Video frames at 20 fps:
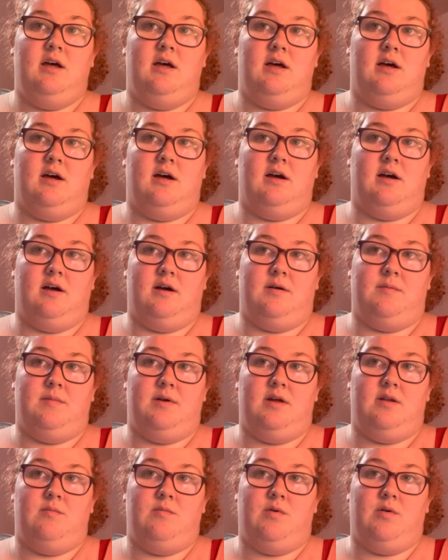
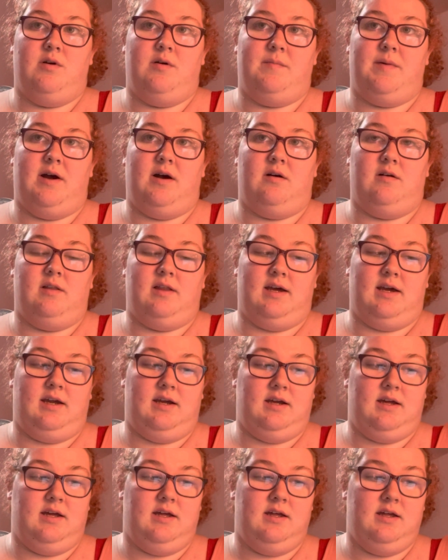and more about
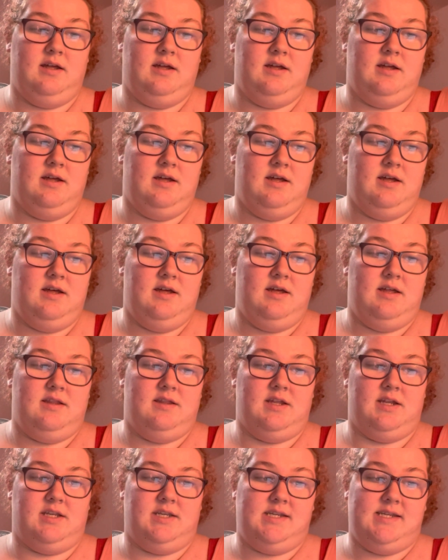like
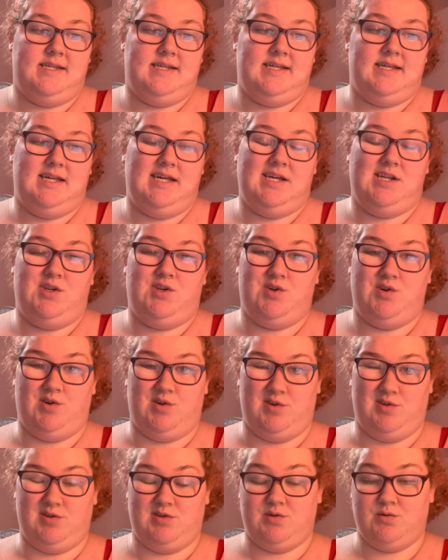the
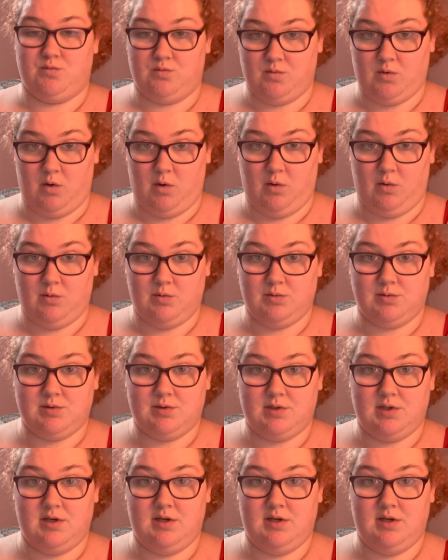teachers' roles